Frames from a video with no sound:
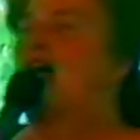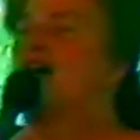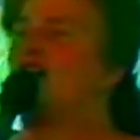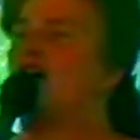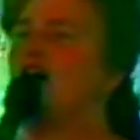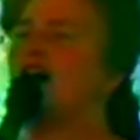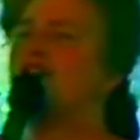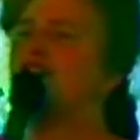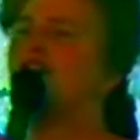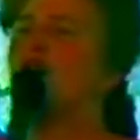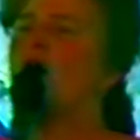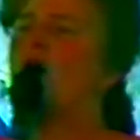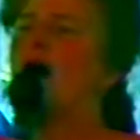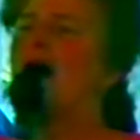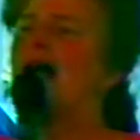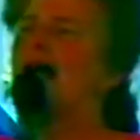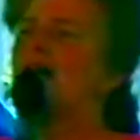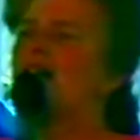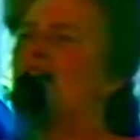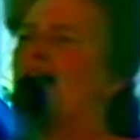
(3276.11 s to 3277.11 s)
you're
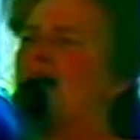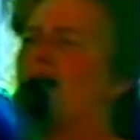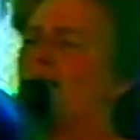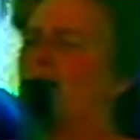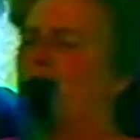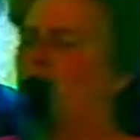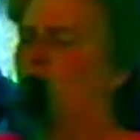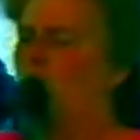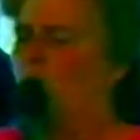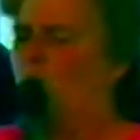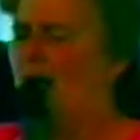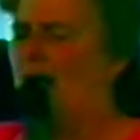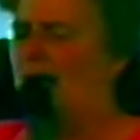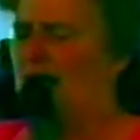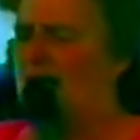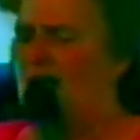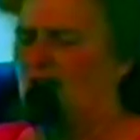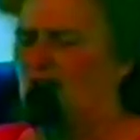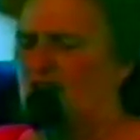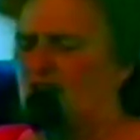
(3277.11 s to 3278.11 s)
doing them in
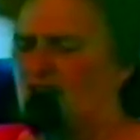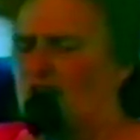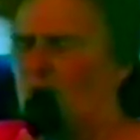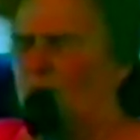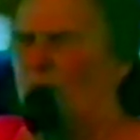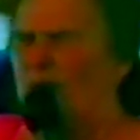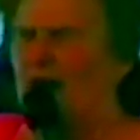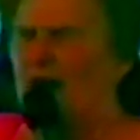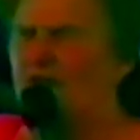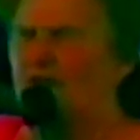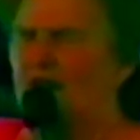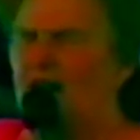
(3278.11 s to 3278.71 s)
ways that we have